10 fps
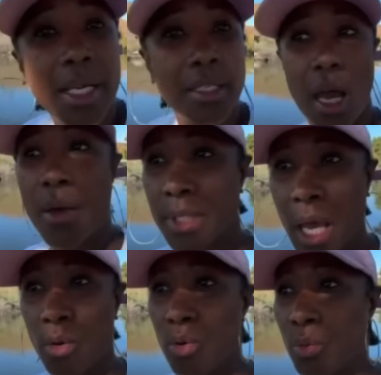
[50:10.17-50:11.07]
my I was
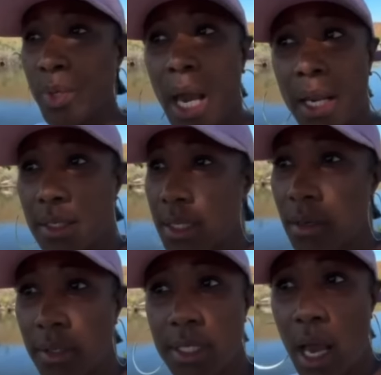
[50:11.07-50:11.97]
like, oh, we gotta
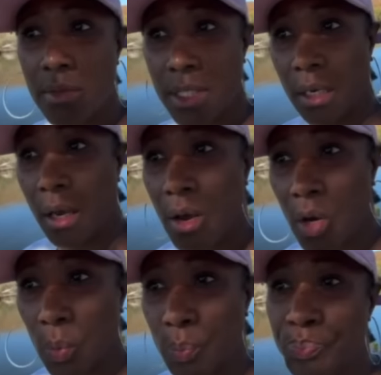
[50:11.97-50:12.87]
sell this house and
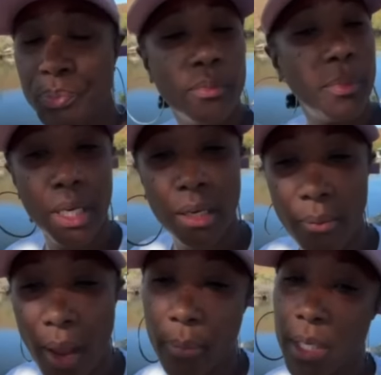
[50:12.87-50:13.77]
go. But
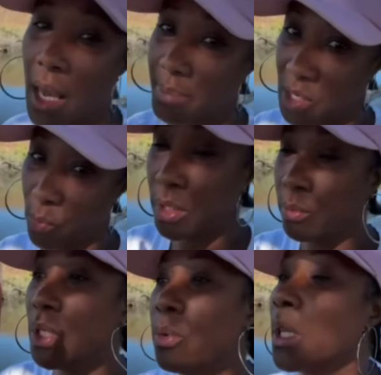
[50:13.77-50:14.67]
anyway, we kept it.
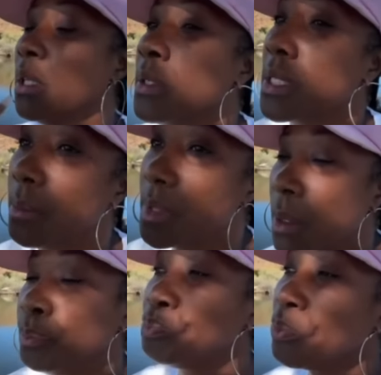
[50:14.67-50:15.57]
We we doing a little something,
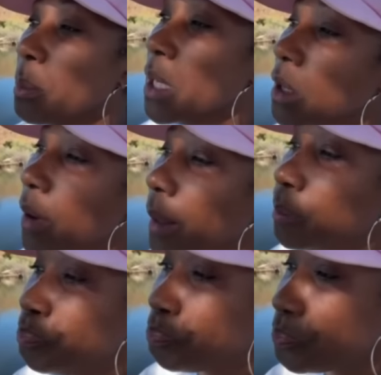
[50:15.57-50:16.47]
something. But anyway,